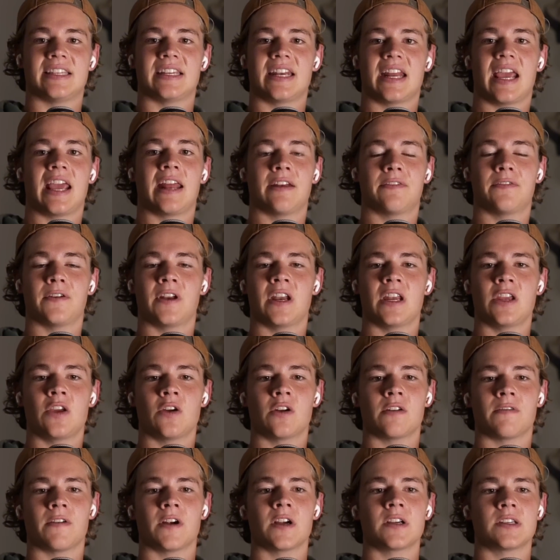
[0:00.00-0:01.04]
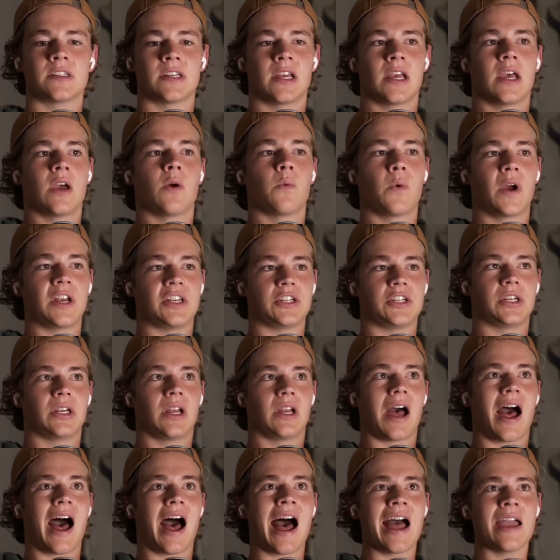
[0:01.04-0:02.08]
an infinite universe, which
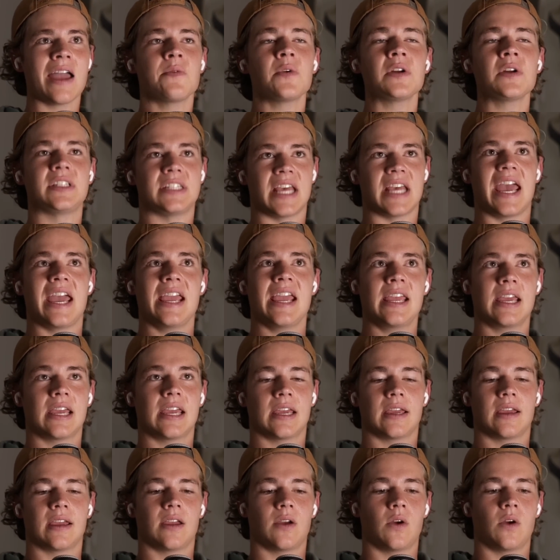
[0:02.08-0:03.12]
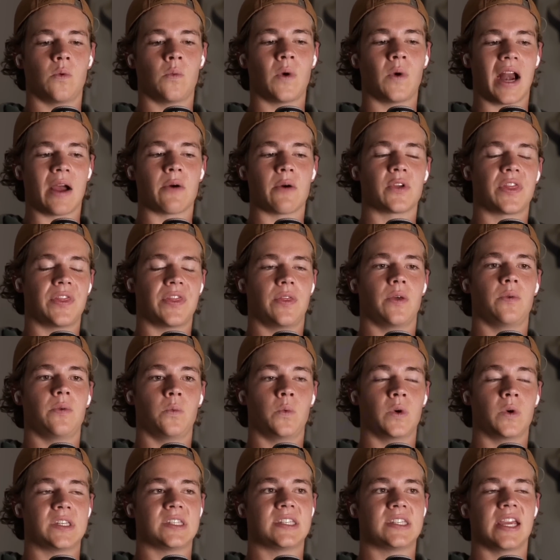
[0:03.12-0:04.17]
I would take when
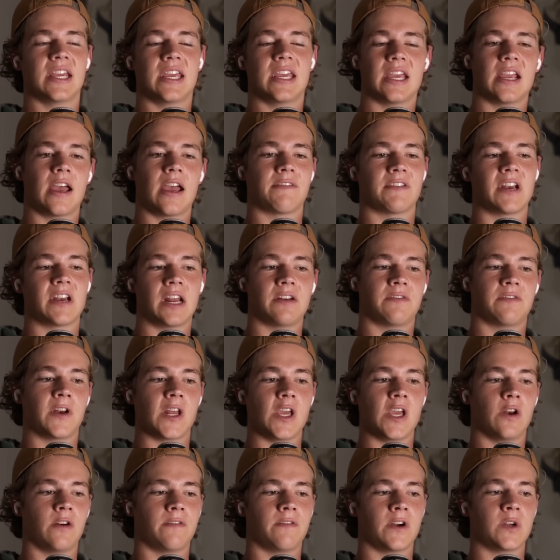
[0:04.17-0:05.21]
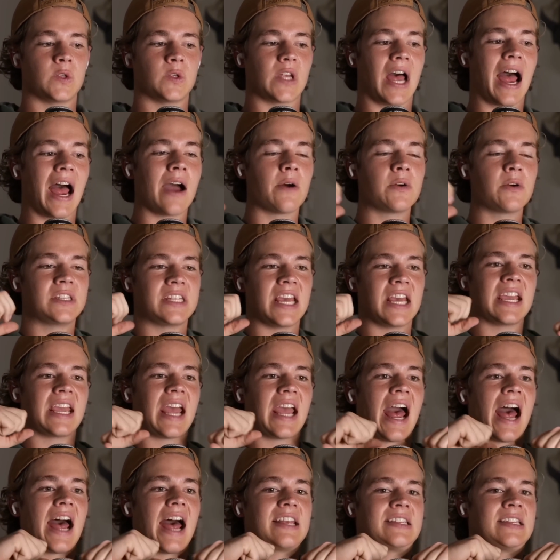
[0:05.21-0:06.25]
was thinking of an infinite universe, I would take
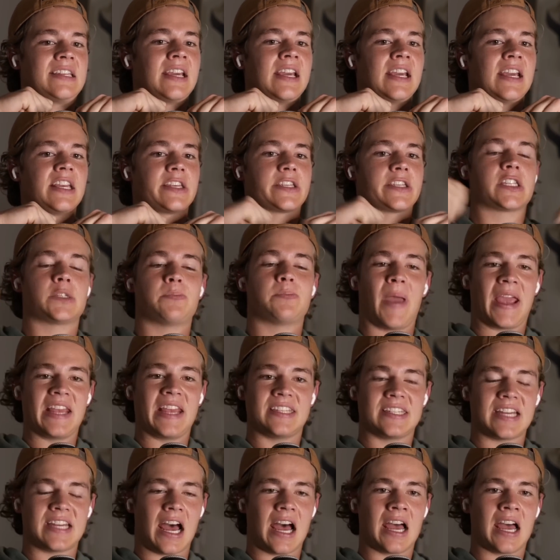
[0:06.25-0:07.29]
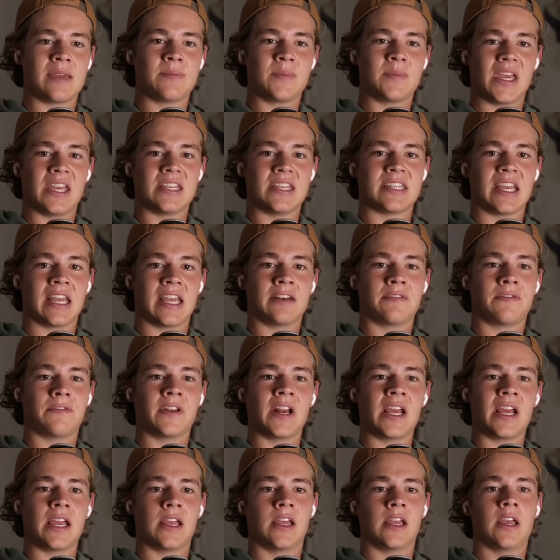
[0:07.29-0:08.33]
as space time is
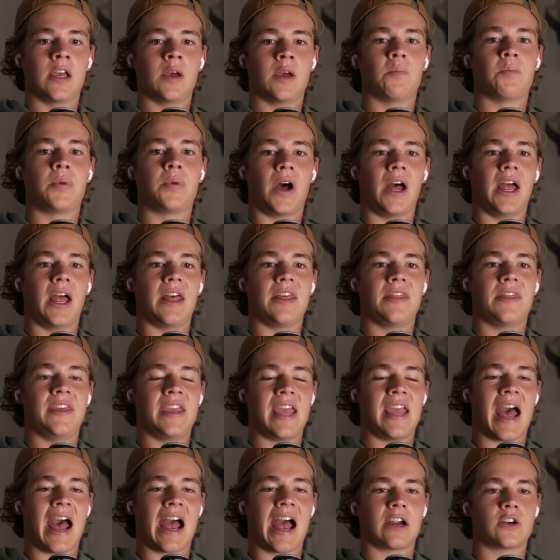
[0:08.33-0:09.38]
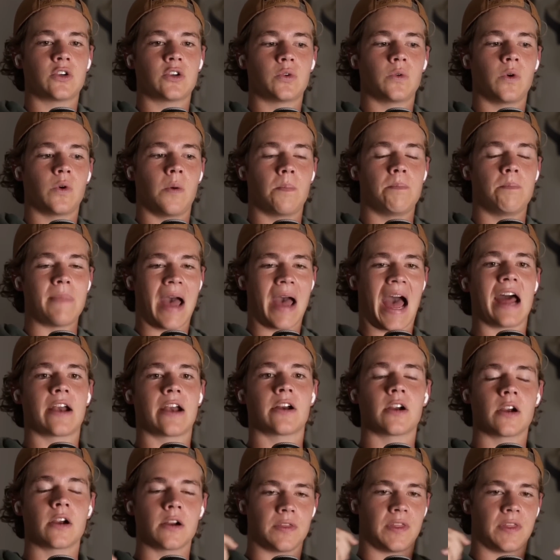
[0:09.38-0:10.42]
infinite, but the actual
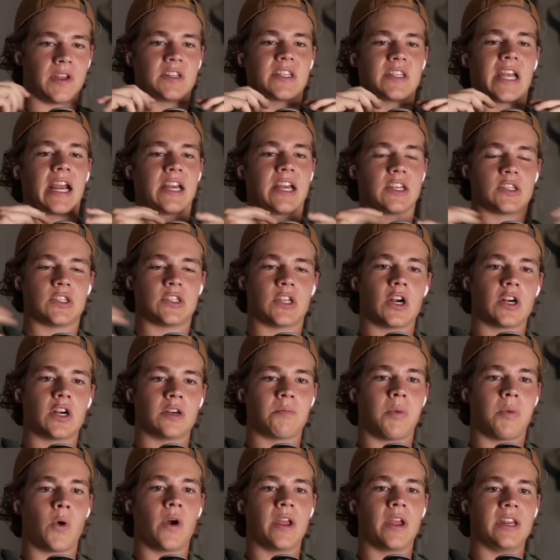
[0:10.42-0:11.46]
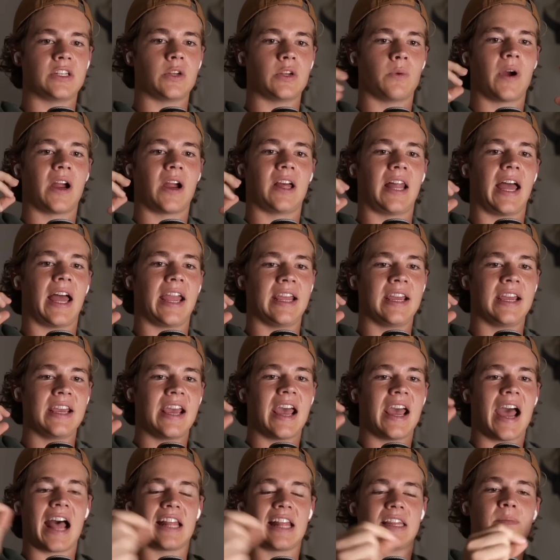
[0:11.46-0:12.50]
matter, there's like a certain point to where, like,
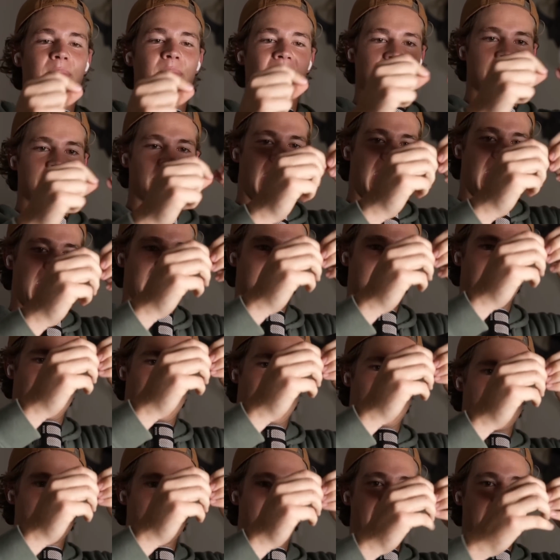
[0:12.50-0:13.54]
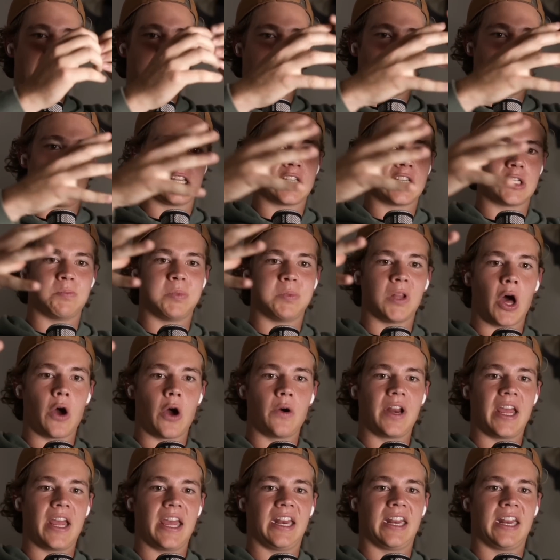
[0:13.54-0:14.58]
at the Big Bang, matter
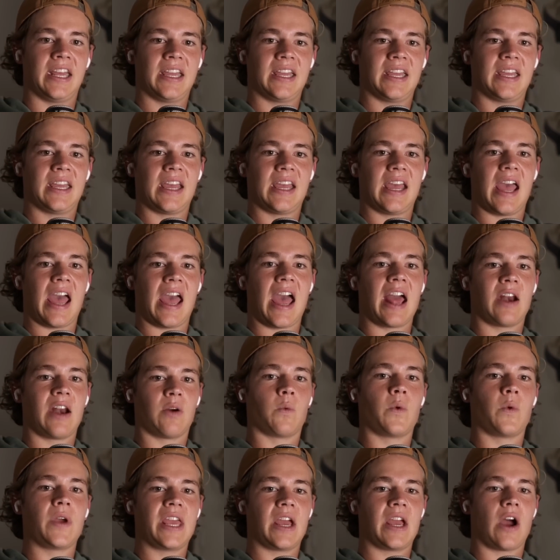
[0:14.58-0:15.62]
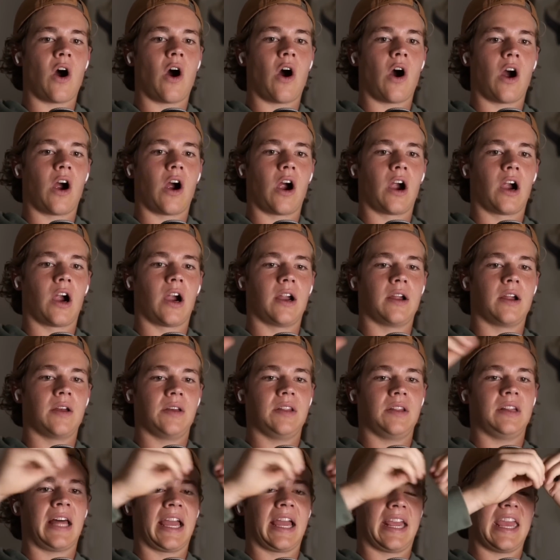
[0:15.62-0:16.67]
exploded and we are
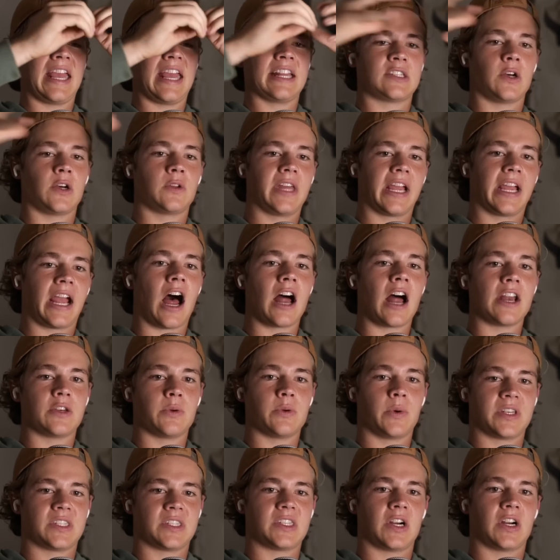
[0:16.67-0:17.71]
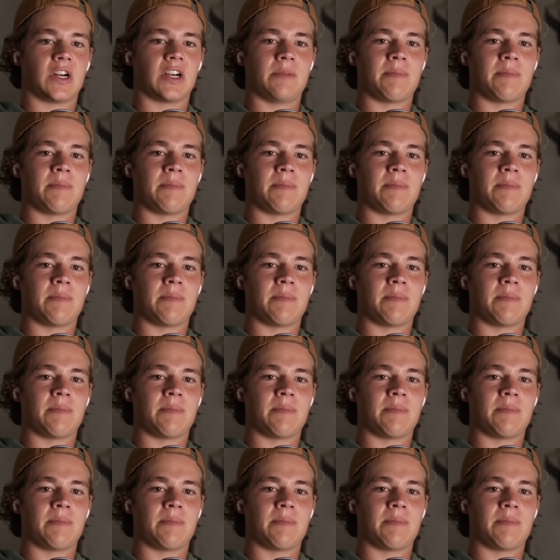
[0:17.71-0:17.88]
like, it's only gotten to a certain